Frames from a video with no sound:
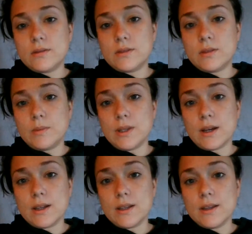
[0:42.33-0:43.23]
to be
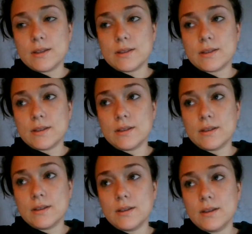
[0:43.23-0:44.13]
honest,
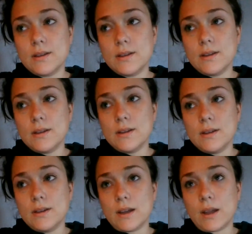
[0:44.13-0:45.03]

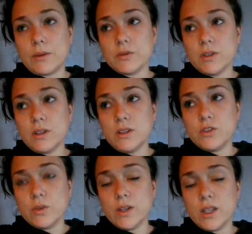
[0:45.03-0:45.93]
I was really
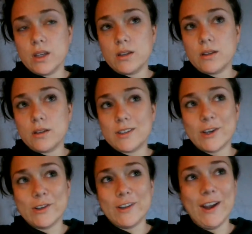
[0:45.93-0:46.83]
enjoying it
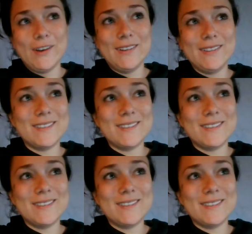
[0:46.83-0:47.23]
until now.